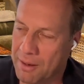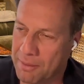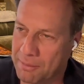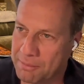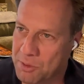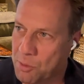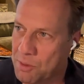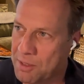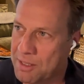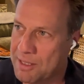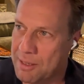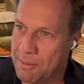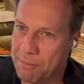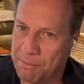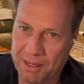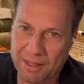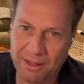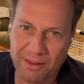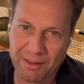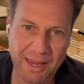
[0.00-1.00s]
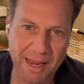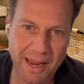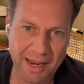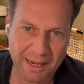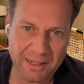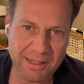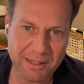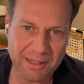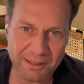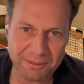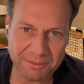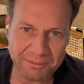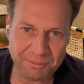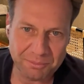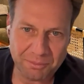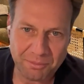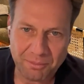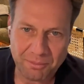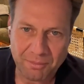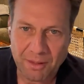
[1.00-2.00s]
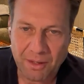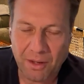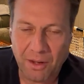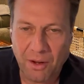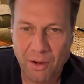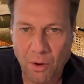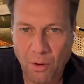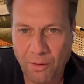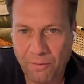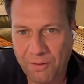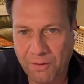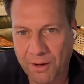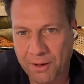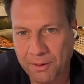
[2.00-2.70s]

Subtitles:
doing something at the end of